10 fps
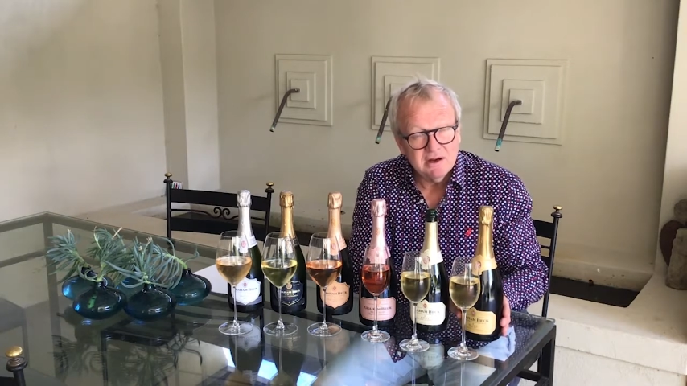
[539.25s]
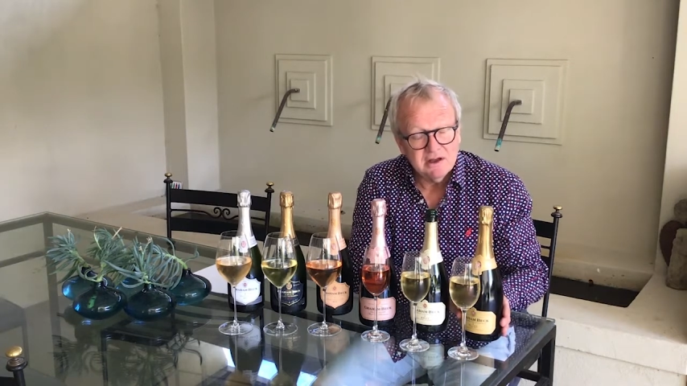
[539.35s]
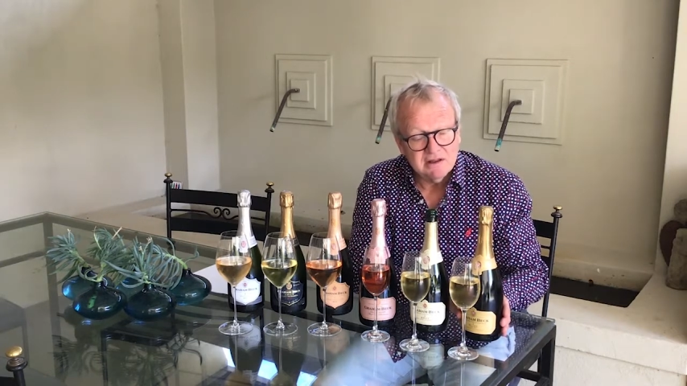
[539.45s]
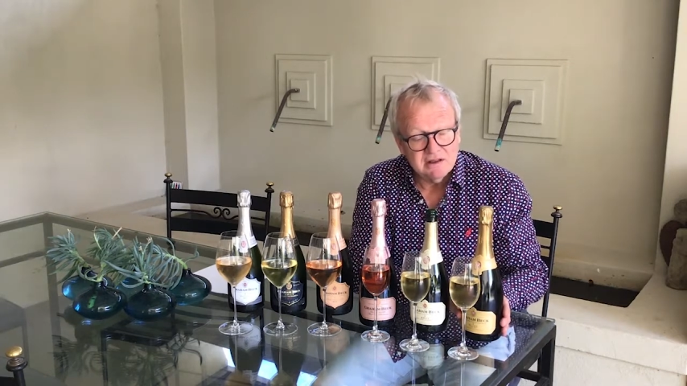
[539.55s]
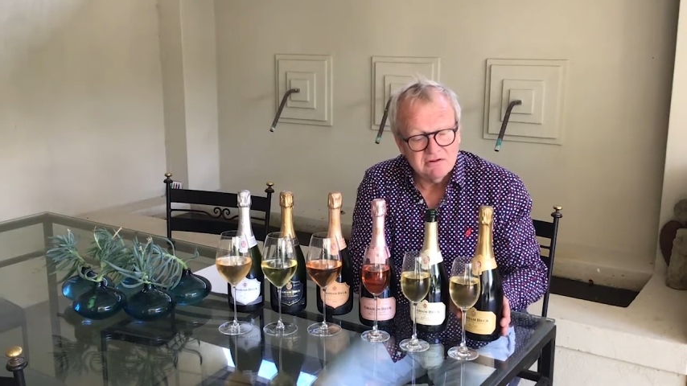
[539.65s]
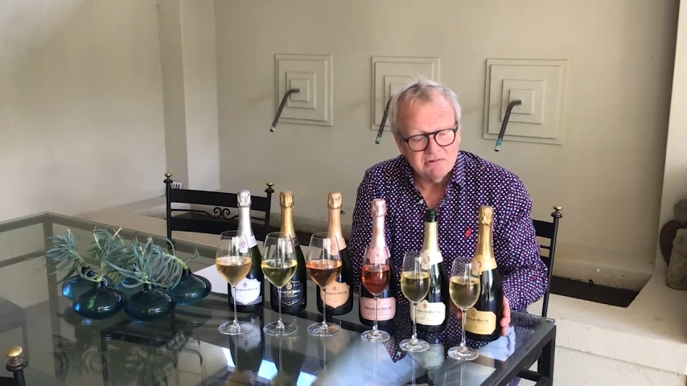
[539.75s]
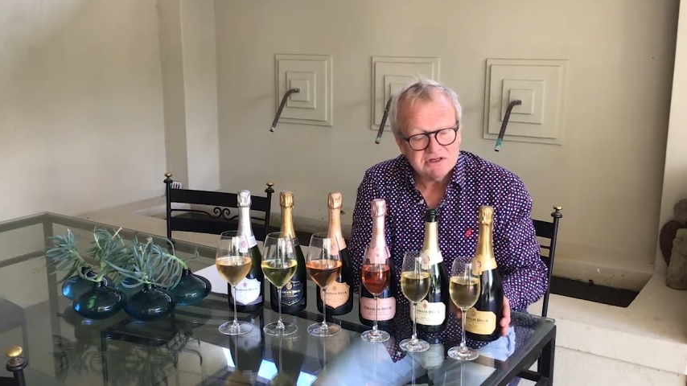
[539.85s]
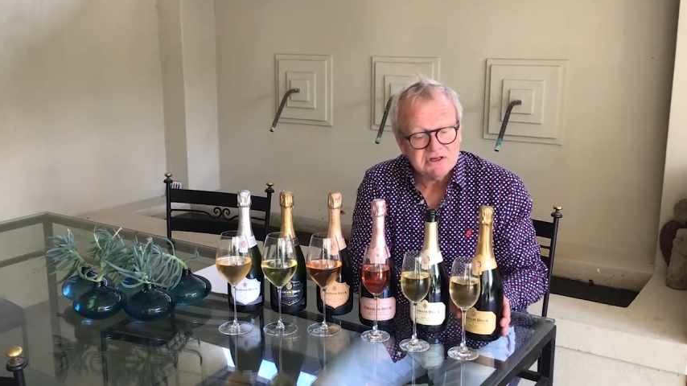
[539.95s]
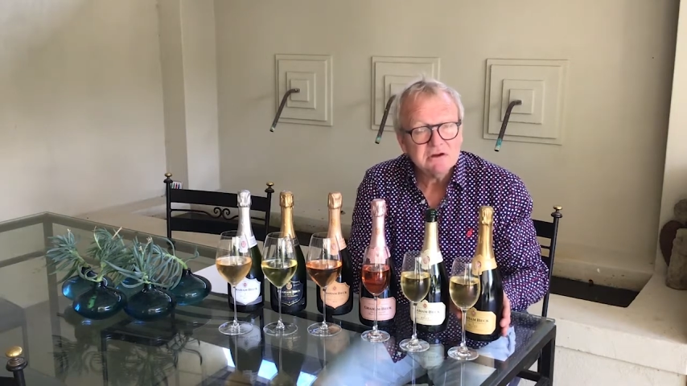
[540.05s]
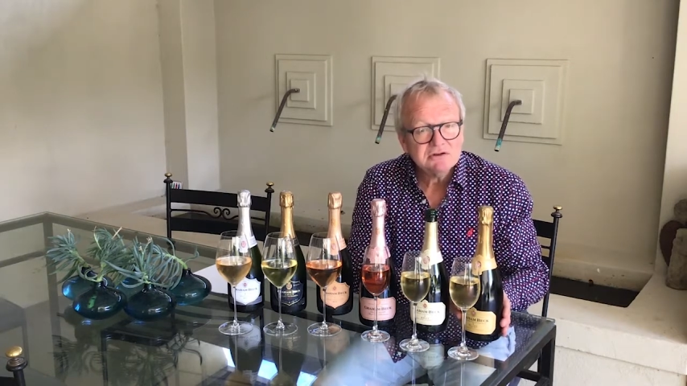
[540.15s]
there
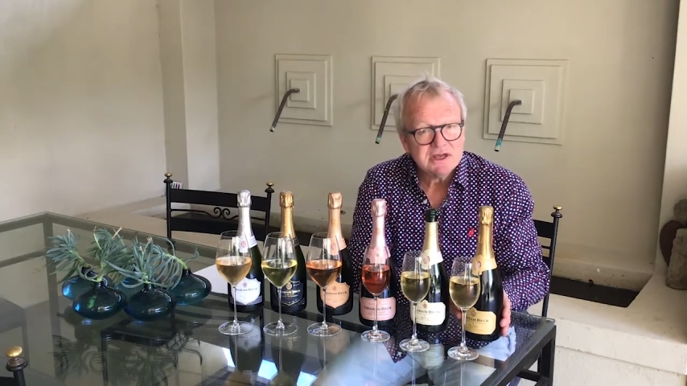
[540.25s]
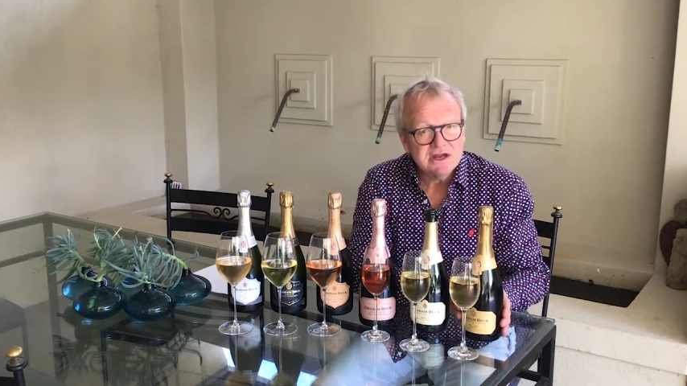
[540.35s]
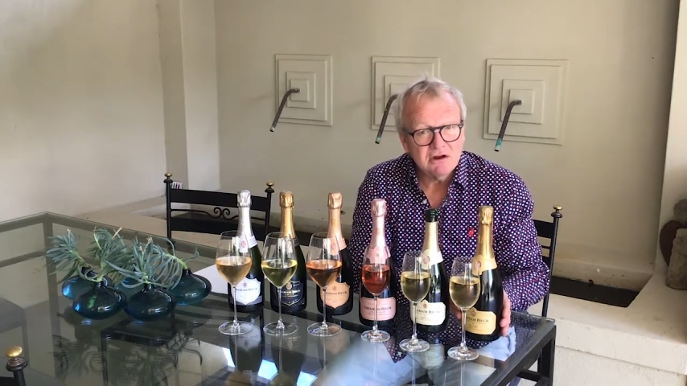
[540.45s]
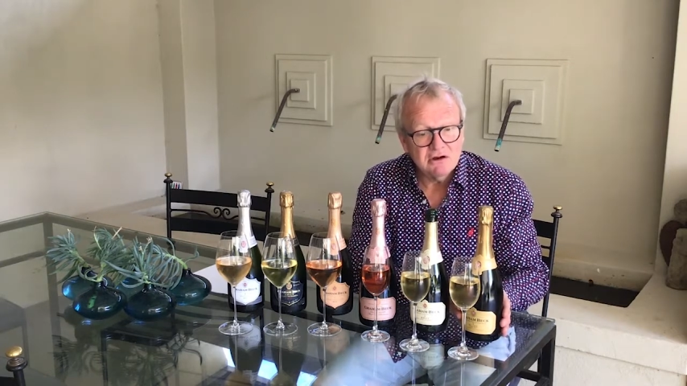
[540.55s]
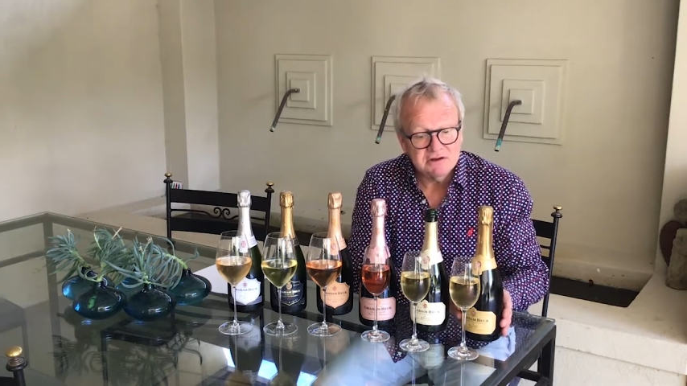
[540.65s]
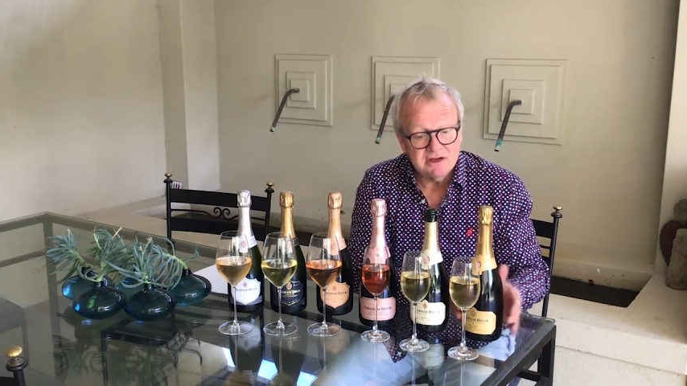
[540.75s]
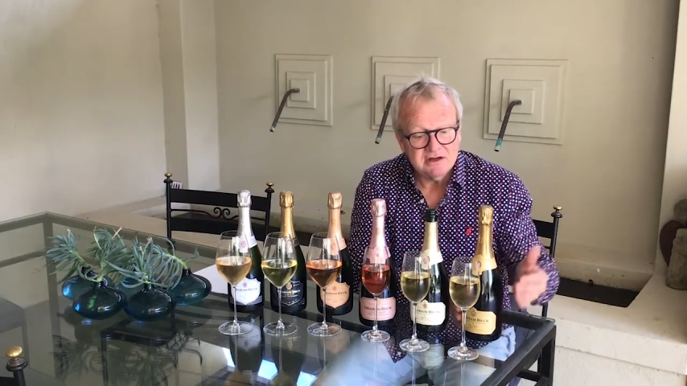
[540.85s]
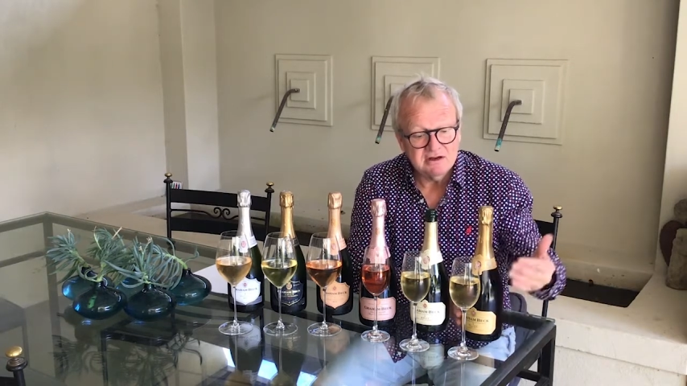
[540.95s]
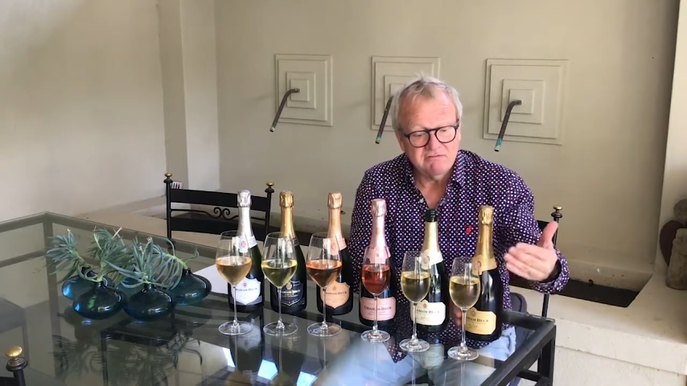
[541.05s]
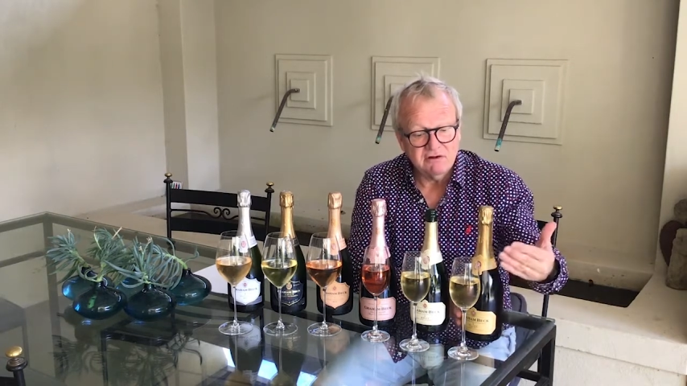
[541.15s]
is no skin
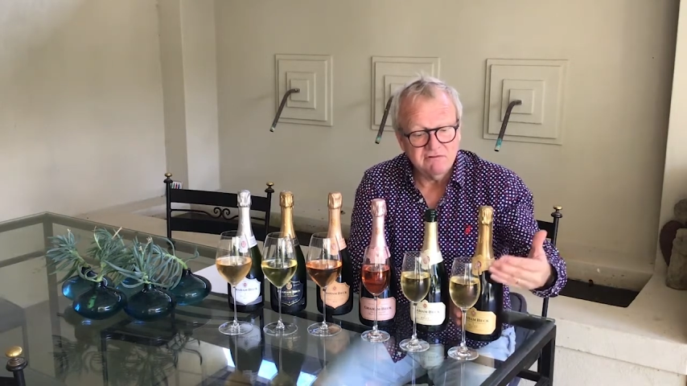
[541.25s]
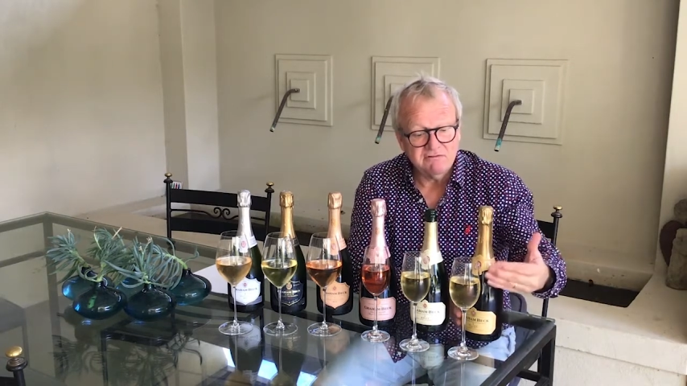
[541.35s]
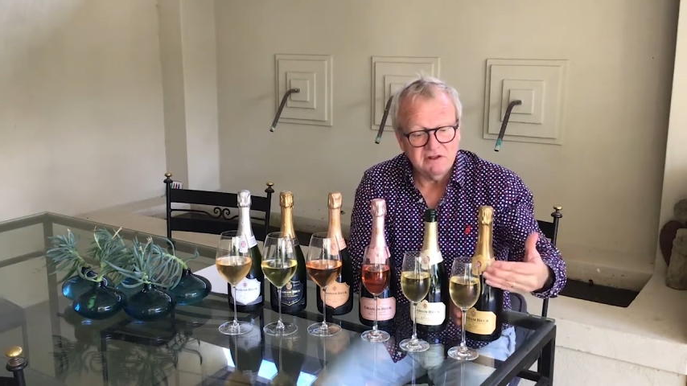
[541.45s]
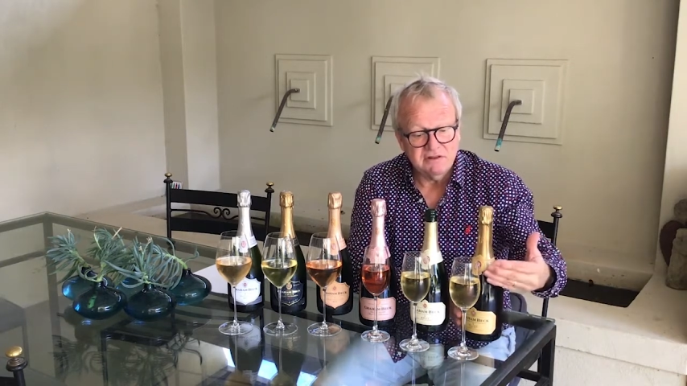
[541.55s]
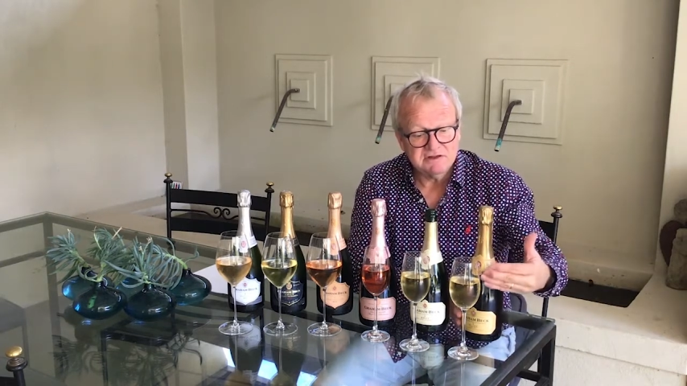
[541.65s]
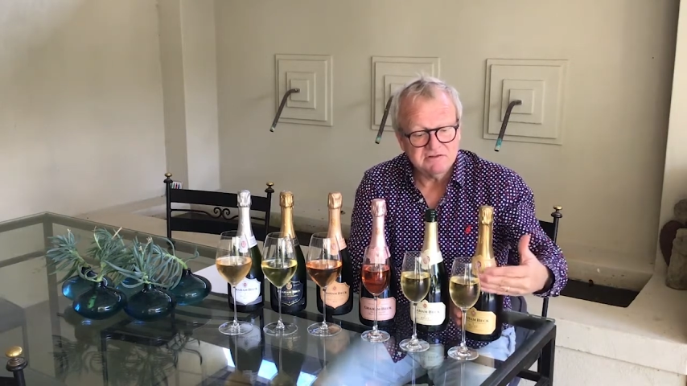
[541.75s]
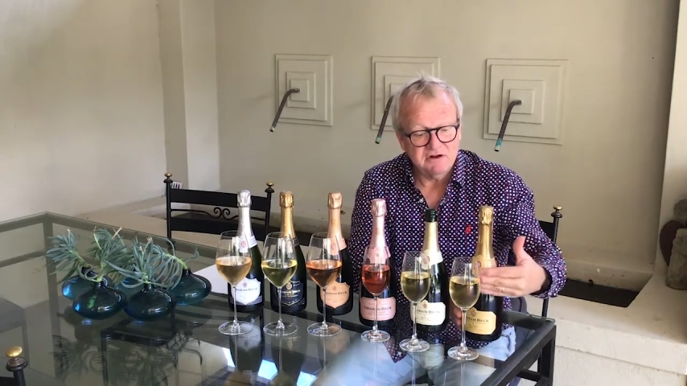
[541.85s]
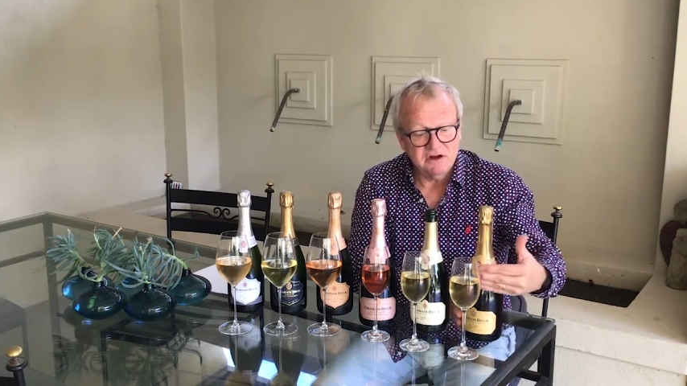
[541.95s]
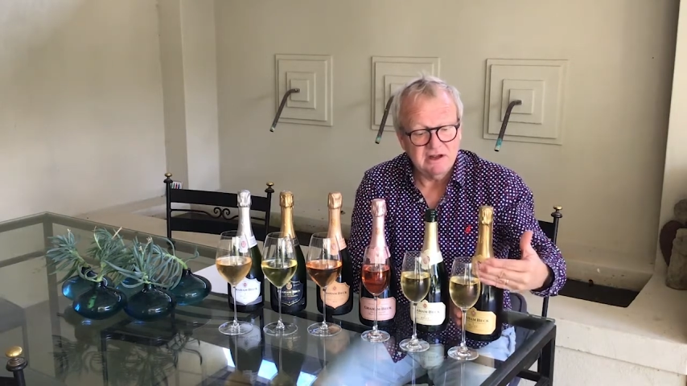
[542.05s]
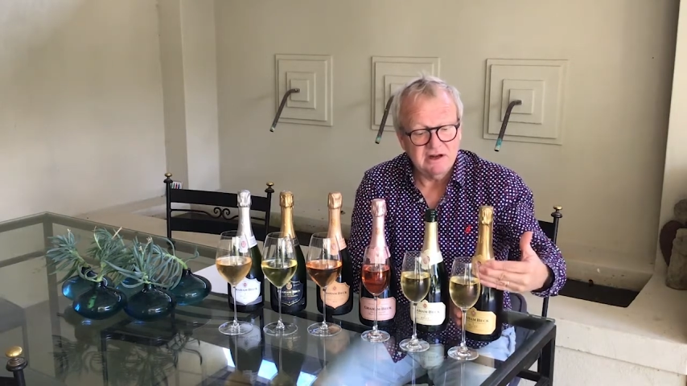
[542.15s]
contact involved, and it's
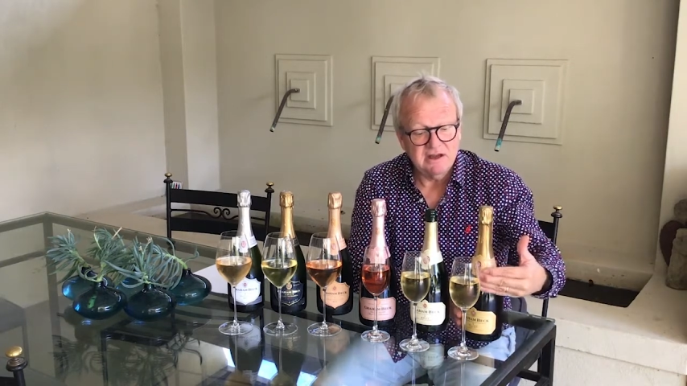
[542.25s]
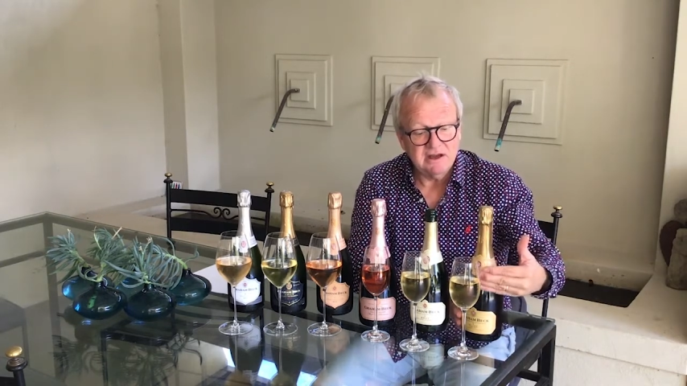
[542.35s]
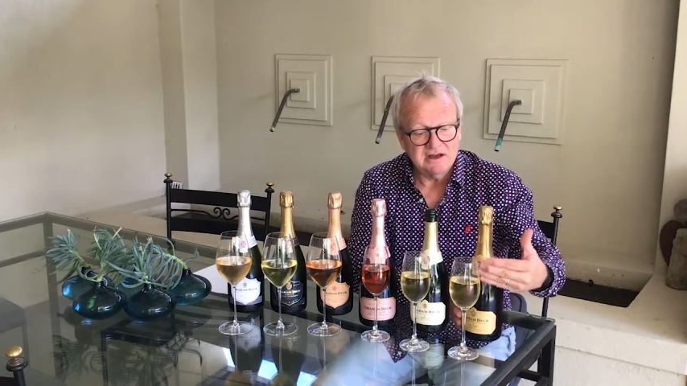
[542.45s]
clearly